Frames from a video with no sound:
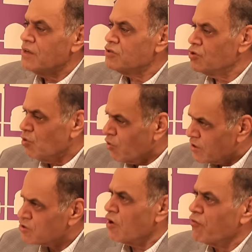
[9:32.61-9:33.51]
So you look
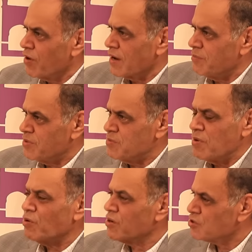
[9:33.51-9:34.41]
at software companies.
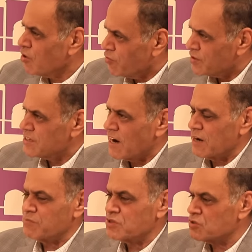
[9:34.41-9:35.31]
We look at software
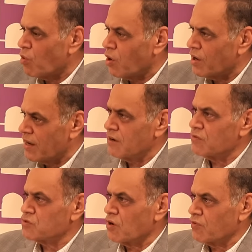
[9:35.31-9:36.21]
startups, the smaller end
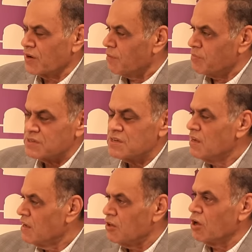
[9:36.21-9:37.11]
of software companies,
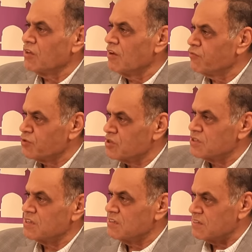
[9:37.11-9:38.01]
not the
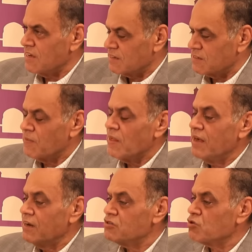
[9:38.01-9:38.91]
Infosys TCS.
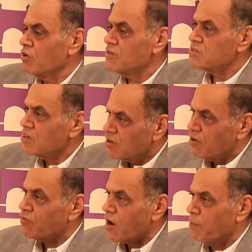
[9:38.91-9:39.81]
It is called the
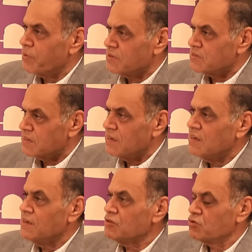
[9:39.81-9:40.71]
circle of competency.
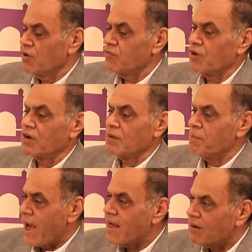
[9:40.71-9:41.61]
So if you're a
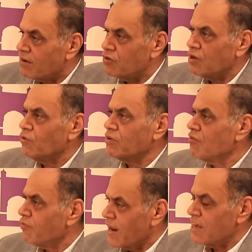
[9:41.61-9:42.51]
banker, you can look at
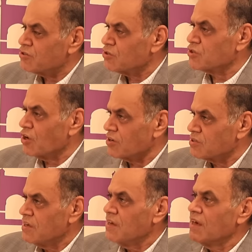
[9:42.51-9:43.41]
the financial
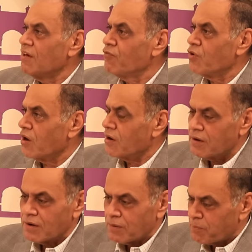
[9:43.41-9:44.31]
stocks. If you're
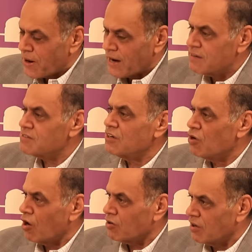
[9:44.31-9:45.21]
a practicing
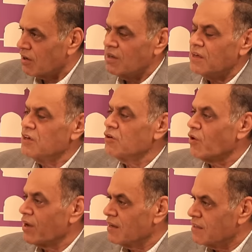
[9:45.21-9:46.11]
doctor, you
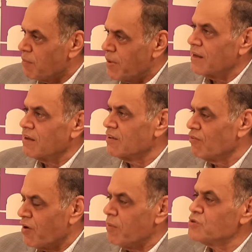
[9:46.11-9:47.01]
look at the medical, the
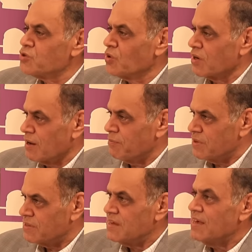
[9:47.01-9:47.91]
pharmaceutical
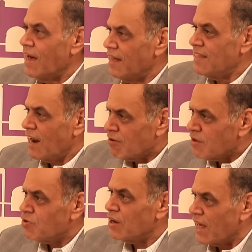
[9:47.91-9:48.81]
companies. And that will
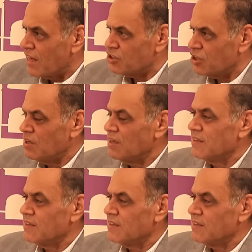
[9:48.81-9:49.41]
give you an edge.